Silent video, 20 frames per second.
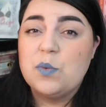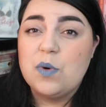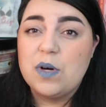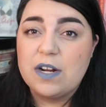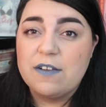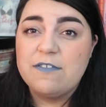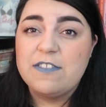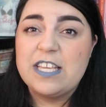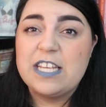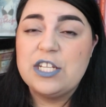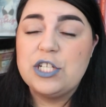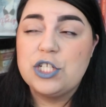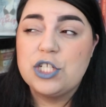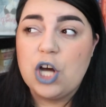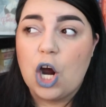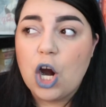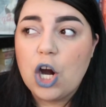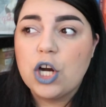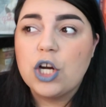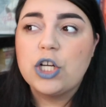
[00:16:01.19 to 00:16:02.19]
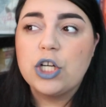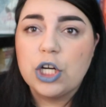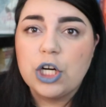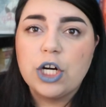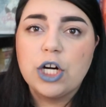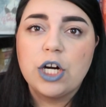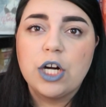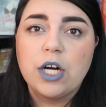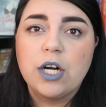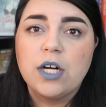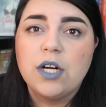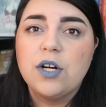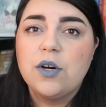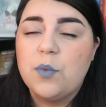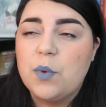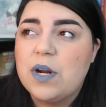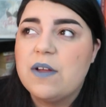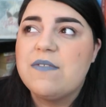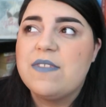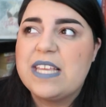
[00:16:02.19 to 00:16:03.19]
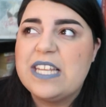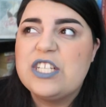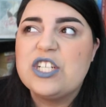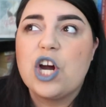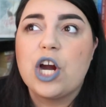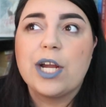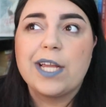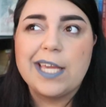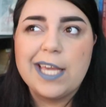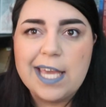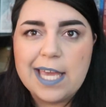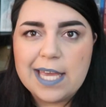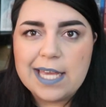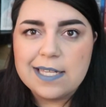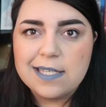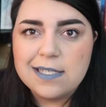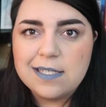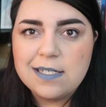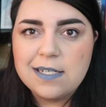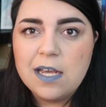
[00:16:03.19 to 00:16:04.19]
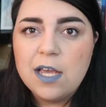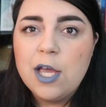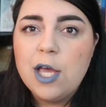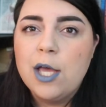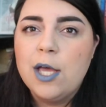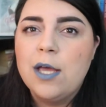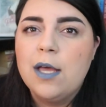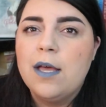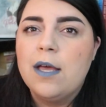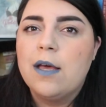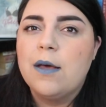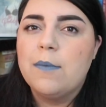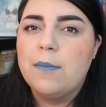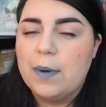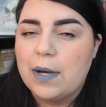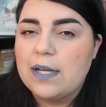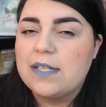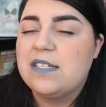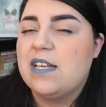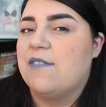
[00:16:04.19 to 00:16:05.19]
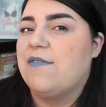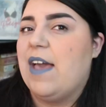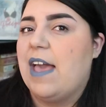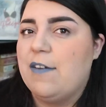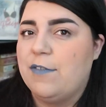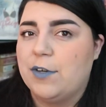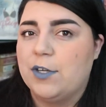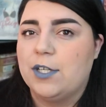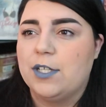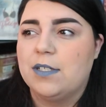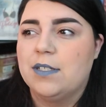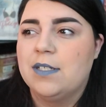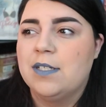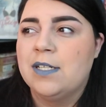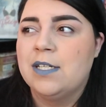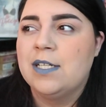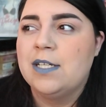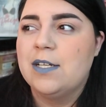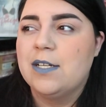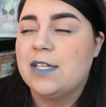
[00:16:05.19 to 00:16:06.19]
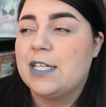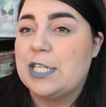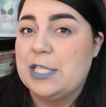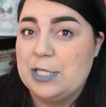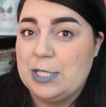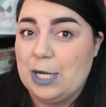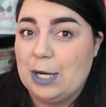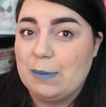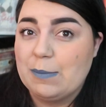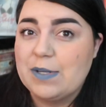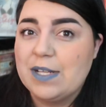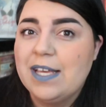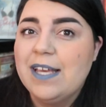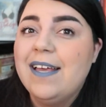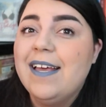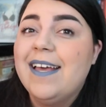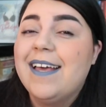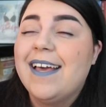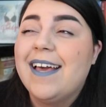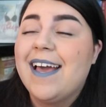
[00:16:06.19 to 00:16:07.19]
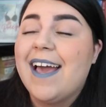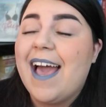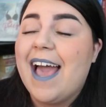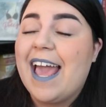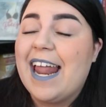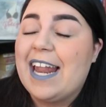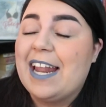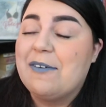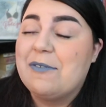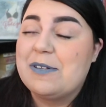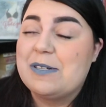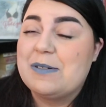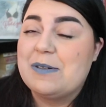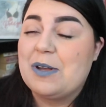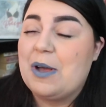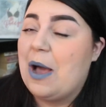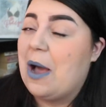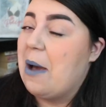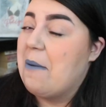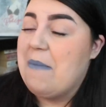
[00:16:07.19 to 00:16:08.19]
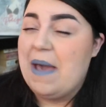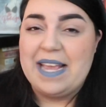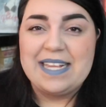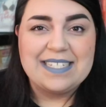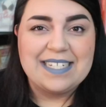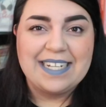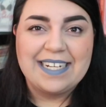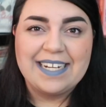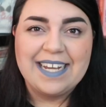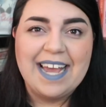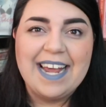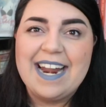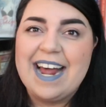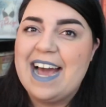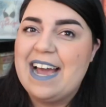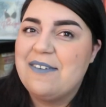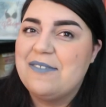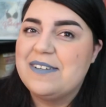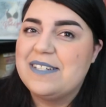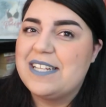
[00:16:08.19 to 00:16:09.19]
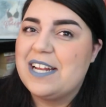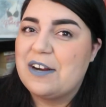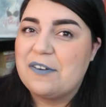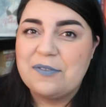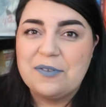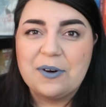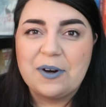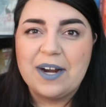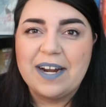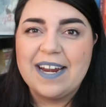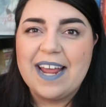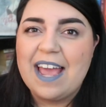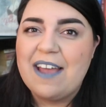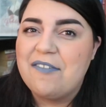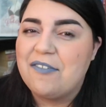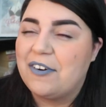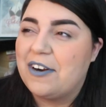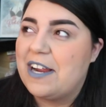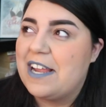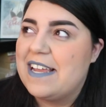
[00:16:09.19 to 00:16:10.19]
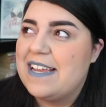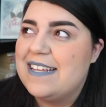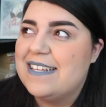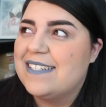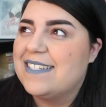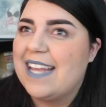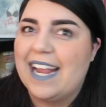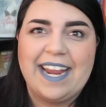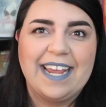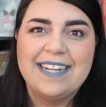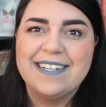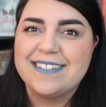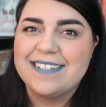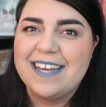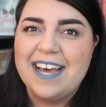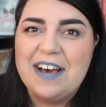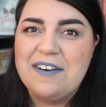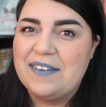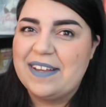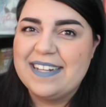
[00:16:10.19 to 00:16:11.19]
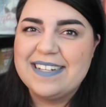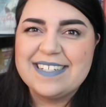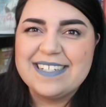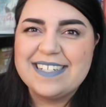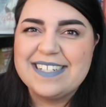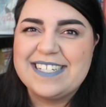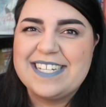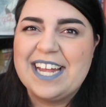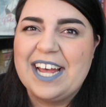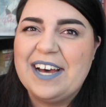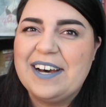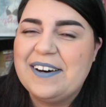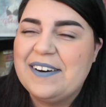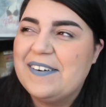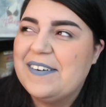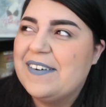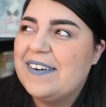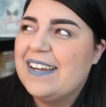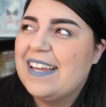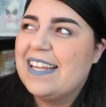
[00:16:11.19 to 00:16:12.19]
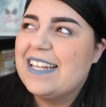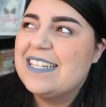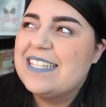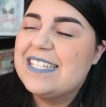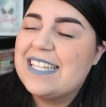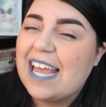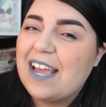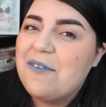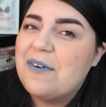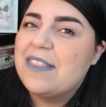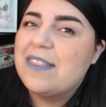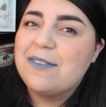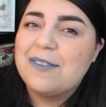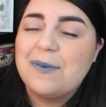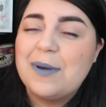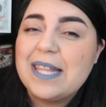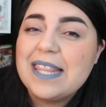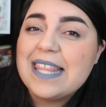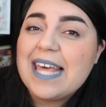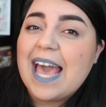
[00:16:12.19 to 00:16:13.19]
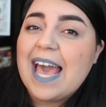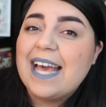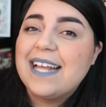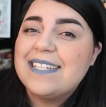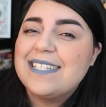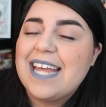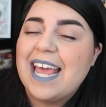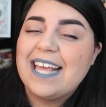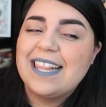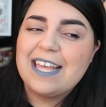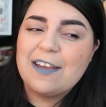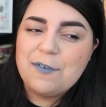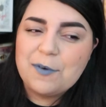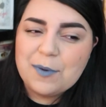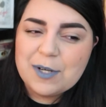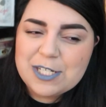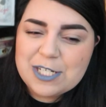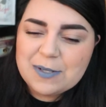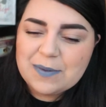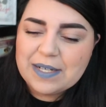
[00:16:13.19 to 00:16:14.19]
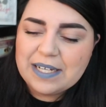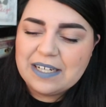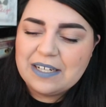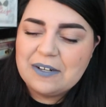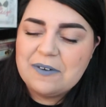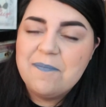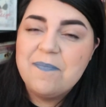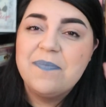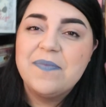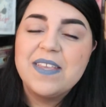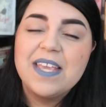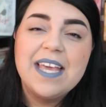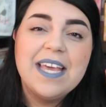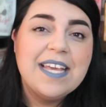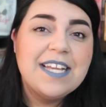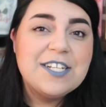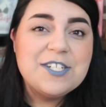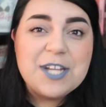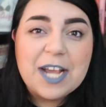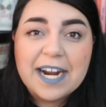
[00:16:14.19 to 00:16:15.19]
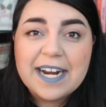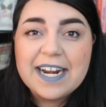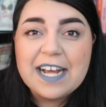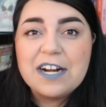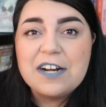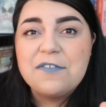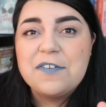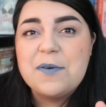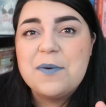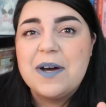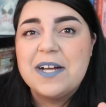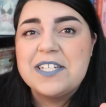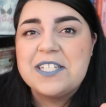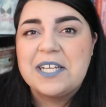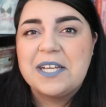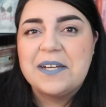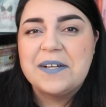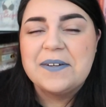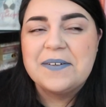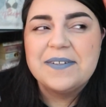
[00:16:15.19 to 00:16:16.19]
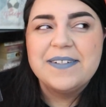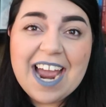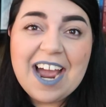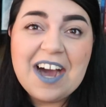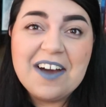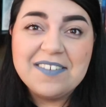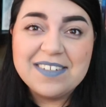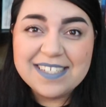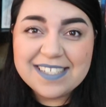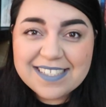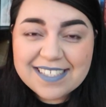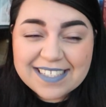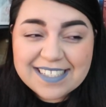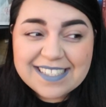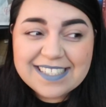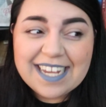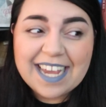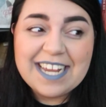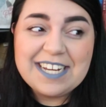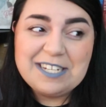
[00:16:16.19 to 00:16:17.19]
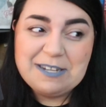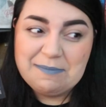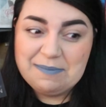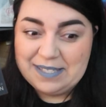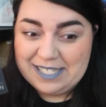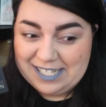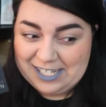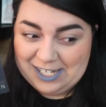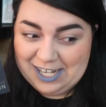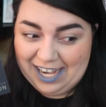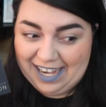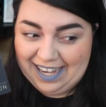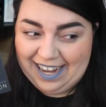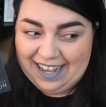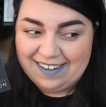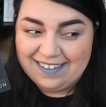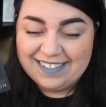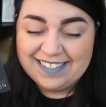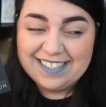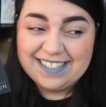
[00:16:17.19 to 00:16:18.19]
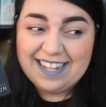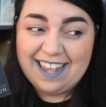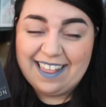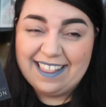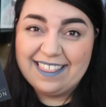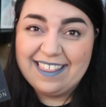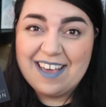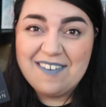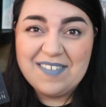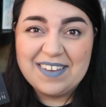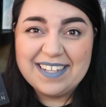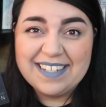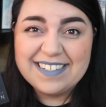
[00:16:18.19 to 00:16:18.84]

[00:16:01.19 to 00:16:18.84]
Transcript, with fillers: one of the darker, one of the darkest books I've ever consumed and it was amazing and I was here for it every second of it. So say with, with that, take that for what you will. Check it out if you want to. I obviously say to please check it out because I love